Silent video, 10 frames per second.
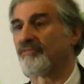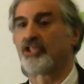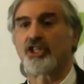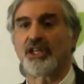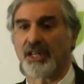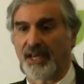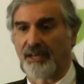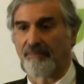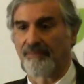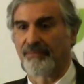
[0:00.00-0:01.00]
of
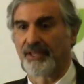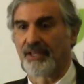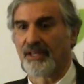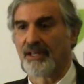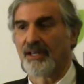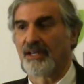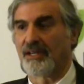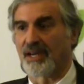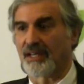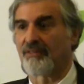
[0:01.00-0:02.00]
Chile.
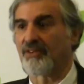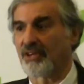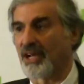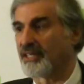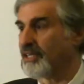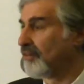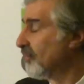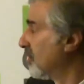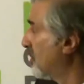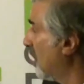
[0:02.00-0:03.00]
Now, to give you an idea
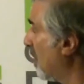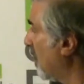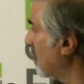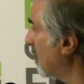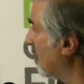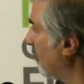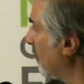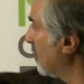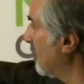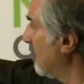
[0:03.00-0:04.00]
of the size, I don't know if
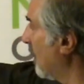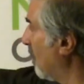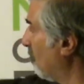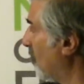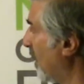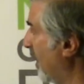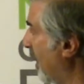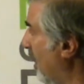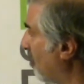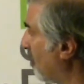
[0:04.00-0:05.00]
you can see that red
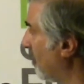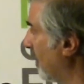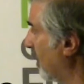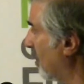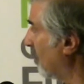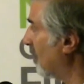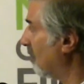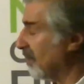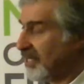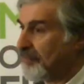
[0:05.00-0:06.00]
arrow there,
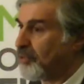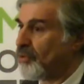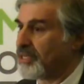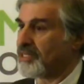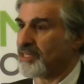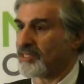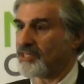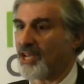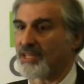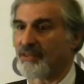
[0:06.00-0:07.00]
but that points to the
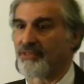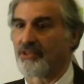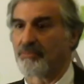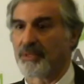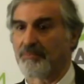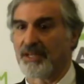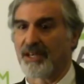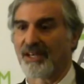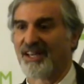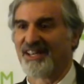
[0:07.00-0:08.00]
size of a human
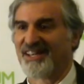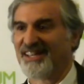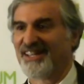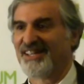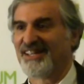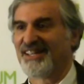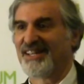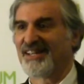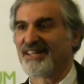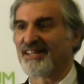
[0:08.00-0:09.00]
being.
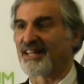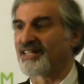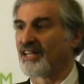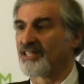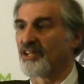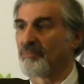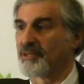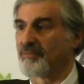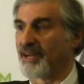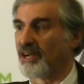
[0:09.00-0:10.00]
That telescope
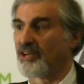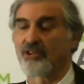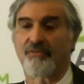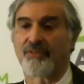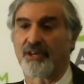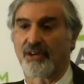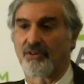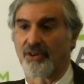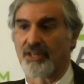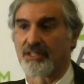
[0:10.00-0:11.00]
is about 100 feet
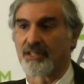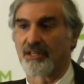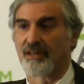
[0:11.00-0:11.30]
across.